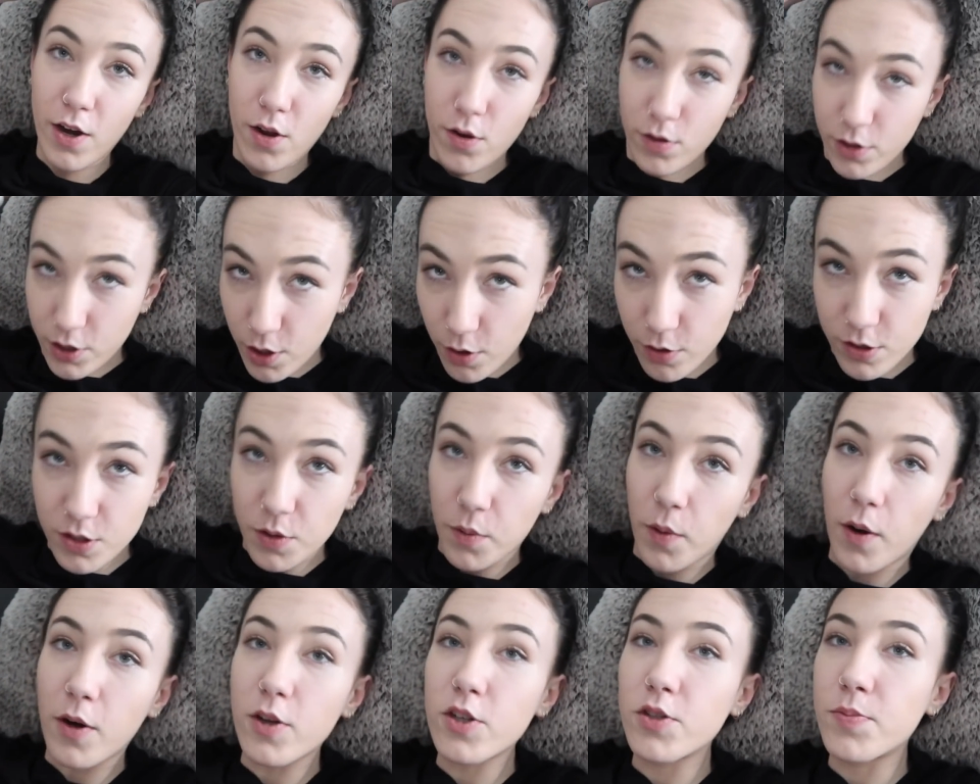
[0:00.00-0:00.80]
a new show
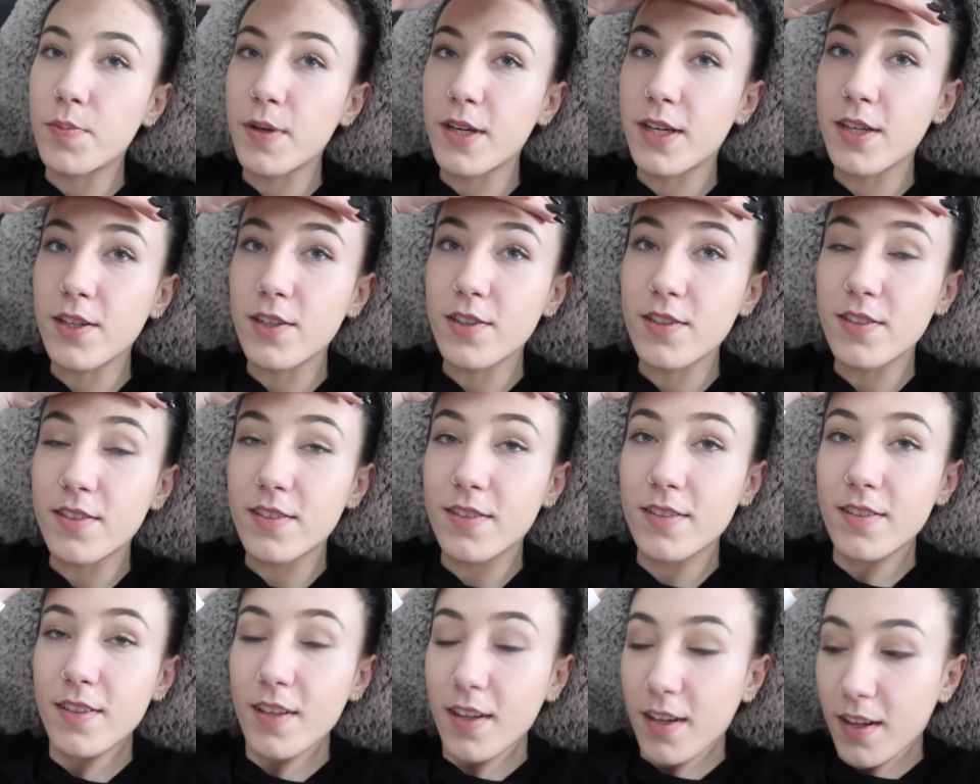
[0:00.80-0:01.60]
to watch,
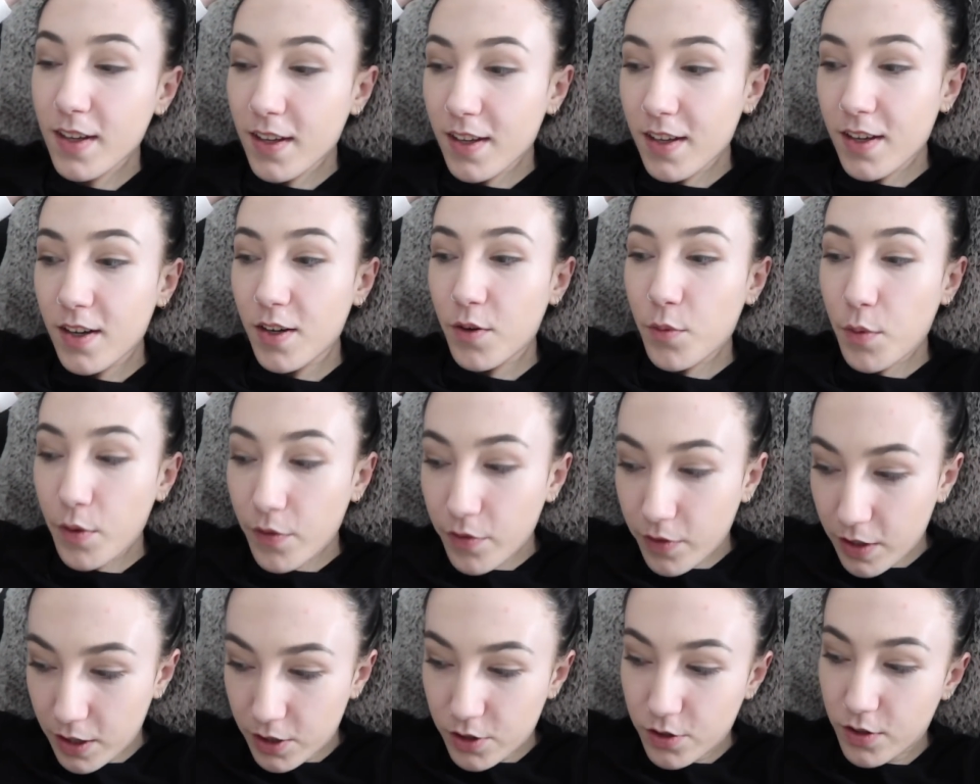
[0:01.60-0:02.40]
because
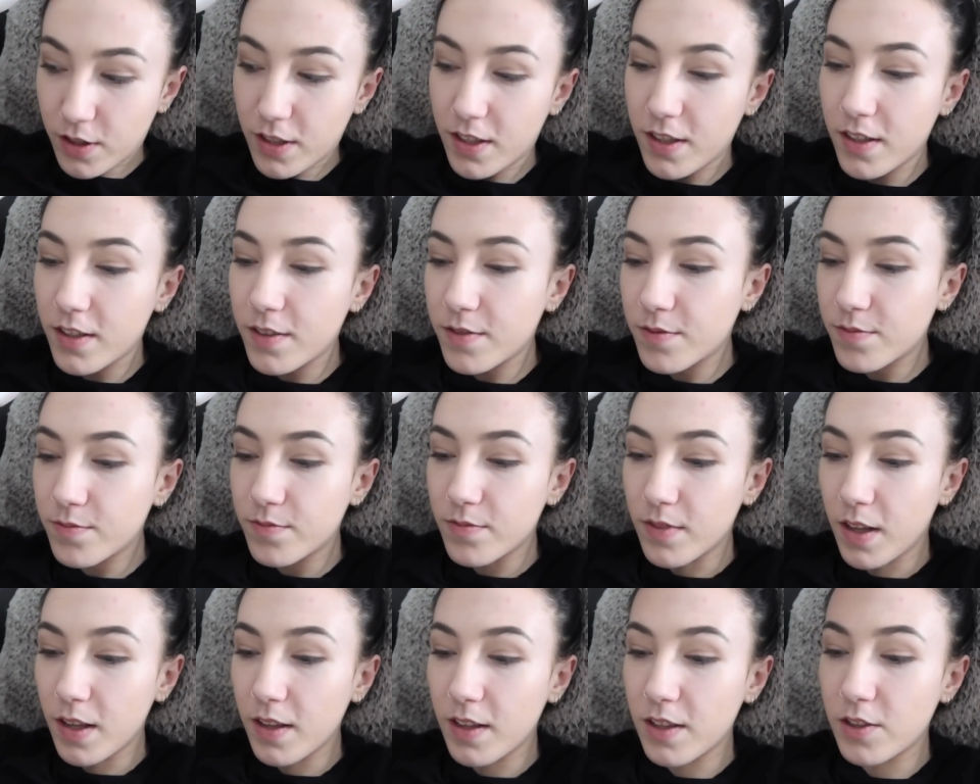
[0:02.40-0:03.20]
we've literally
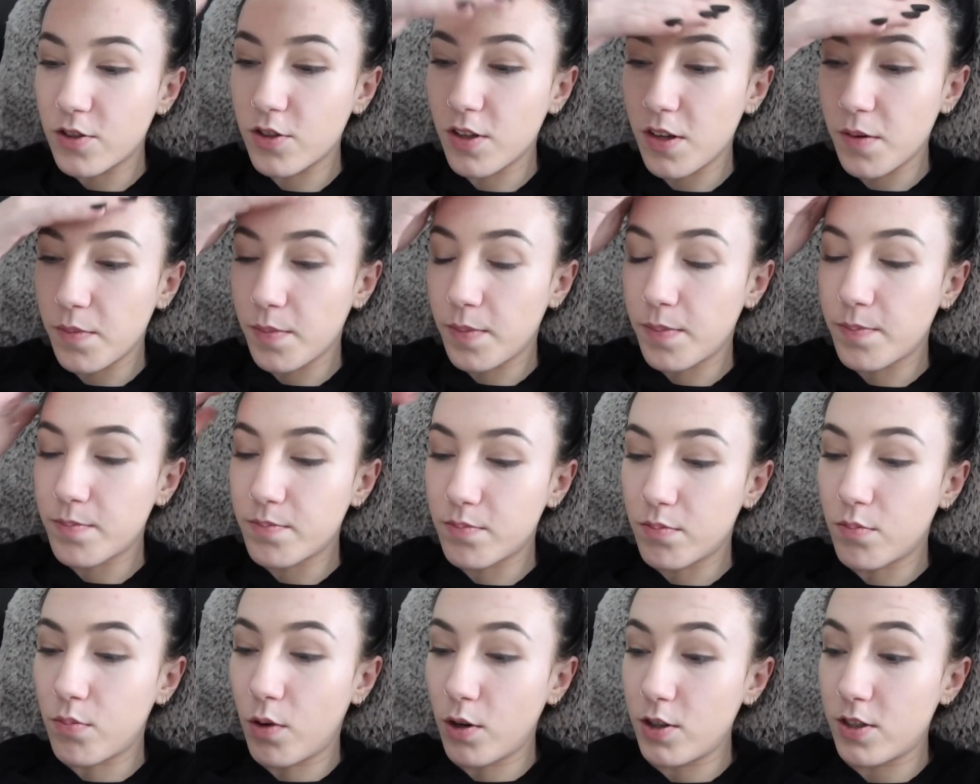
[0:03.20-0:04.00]

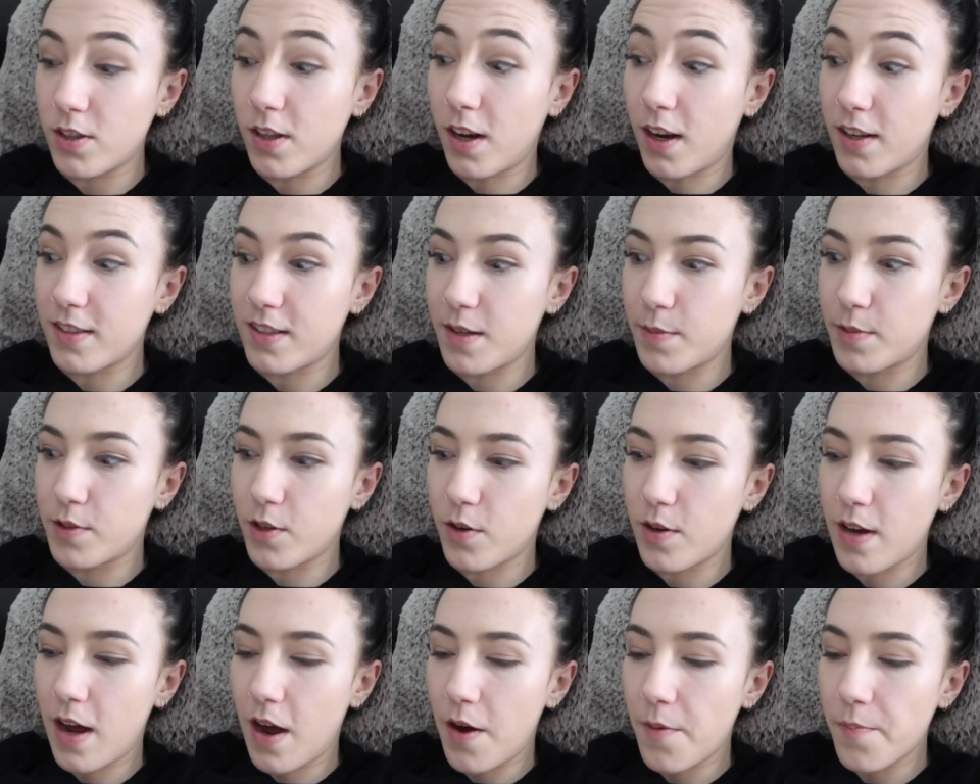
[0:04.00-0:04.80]
watching the last
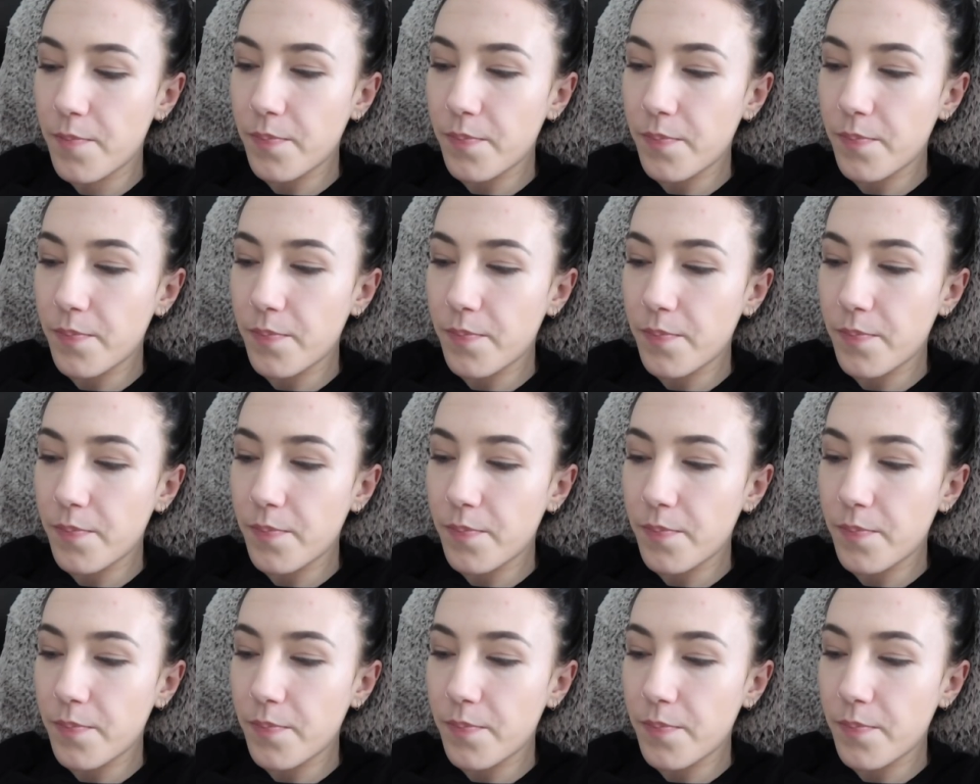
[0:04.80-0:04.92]
episode now.